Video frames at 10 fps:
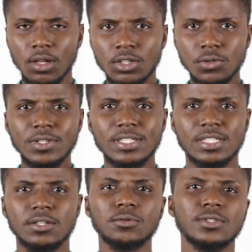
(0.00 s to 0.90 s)
So what is
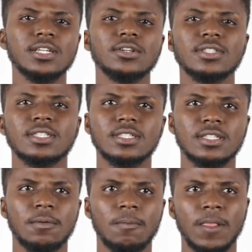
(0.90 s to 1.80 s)
the cutaneous
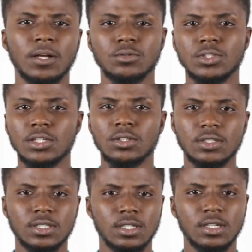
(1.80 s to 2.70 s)
system, the
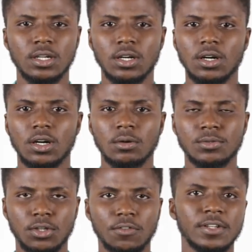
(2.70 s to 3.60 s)
cutaneous
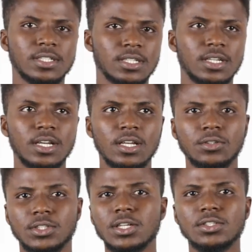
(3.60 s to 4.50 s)
surface?
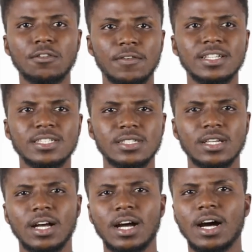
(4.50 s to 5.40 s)
Cutaneous surface
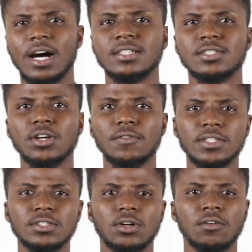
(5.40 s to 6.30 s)
are the
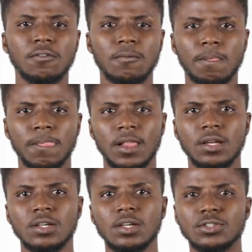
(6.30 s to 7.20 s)
surfaces of
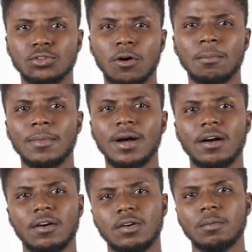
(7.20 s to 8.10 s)

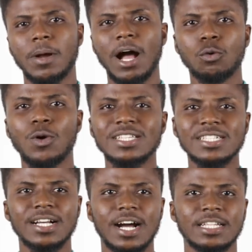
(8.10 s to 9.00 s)
some
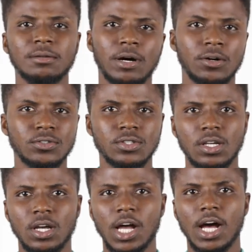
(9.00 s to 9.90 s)
aquatic animals
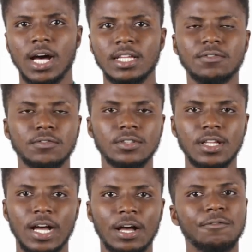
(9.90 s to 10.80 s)
and even
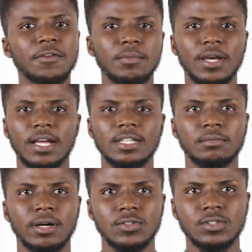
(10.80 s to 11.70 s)
amphibian
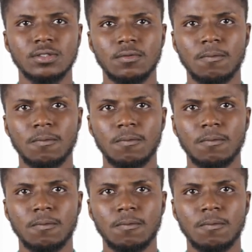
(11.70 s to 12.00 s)
animals.